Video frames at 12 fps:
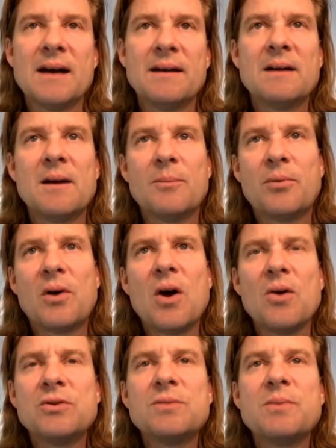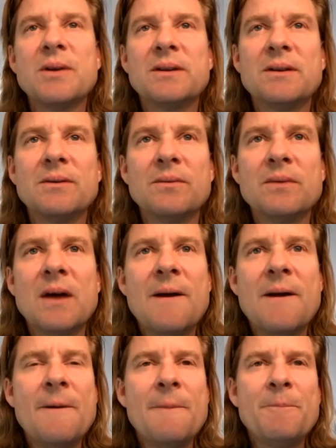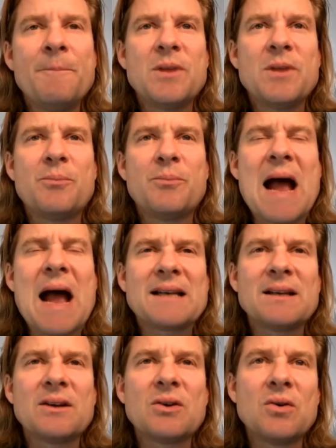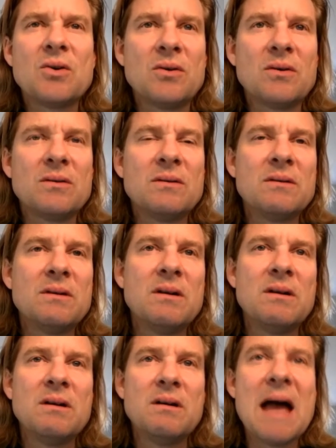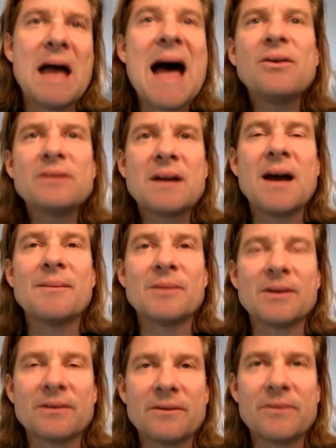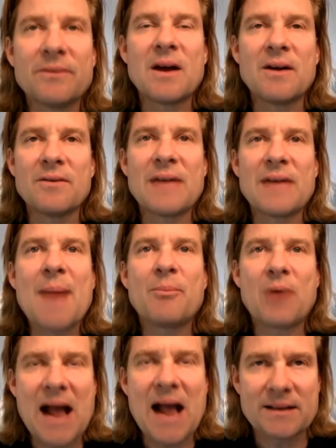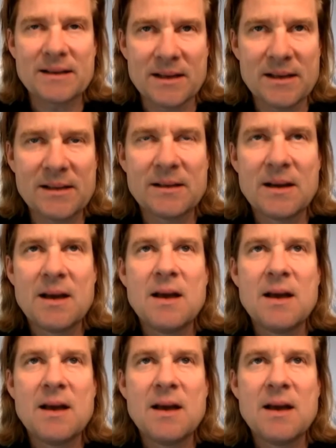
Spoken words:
approach. But the practical outcome of that practice